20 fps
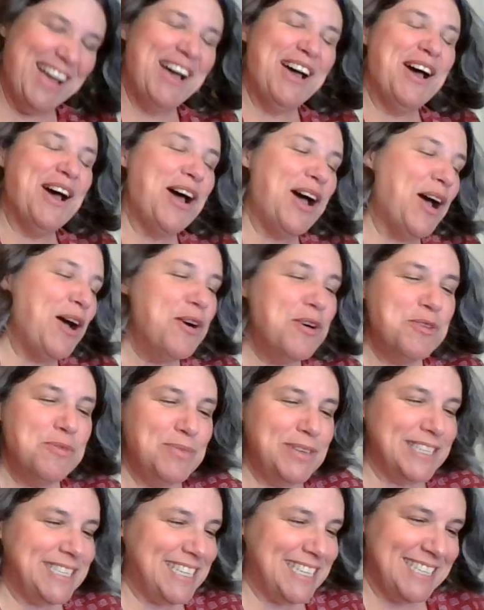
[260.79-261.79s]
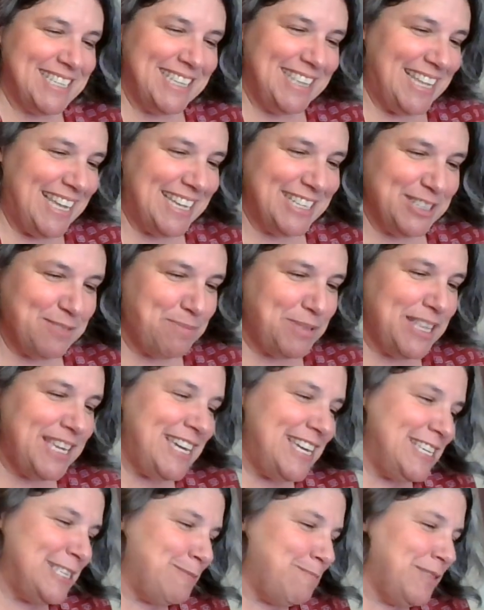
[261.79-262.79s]
Oh, Mrs. Lynde,
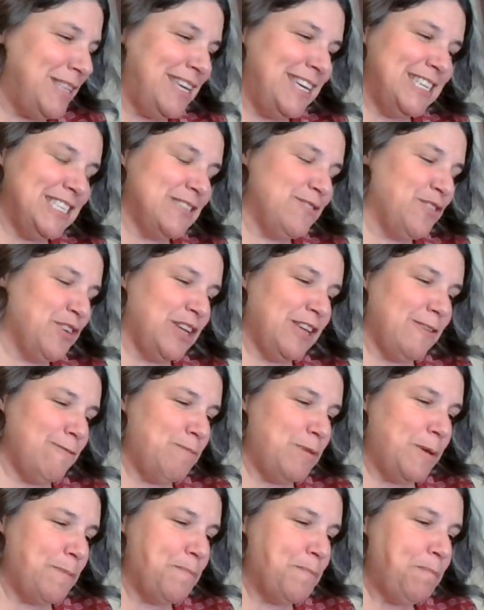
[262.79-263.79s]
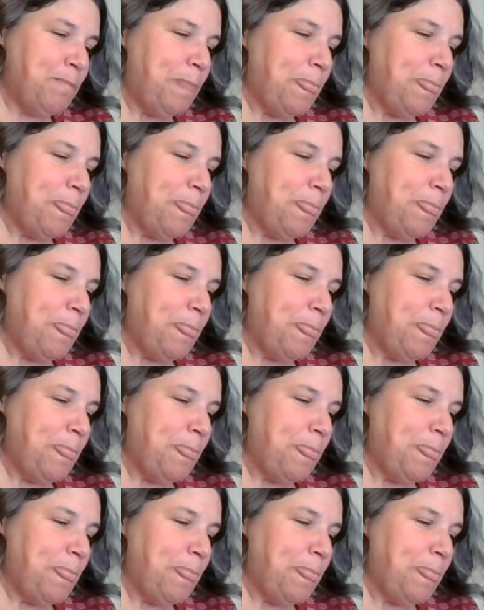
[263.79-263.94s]
please, please forgive me.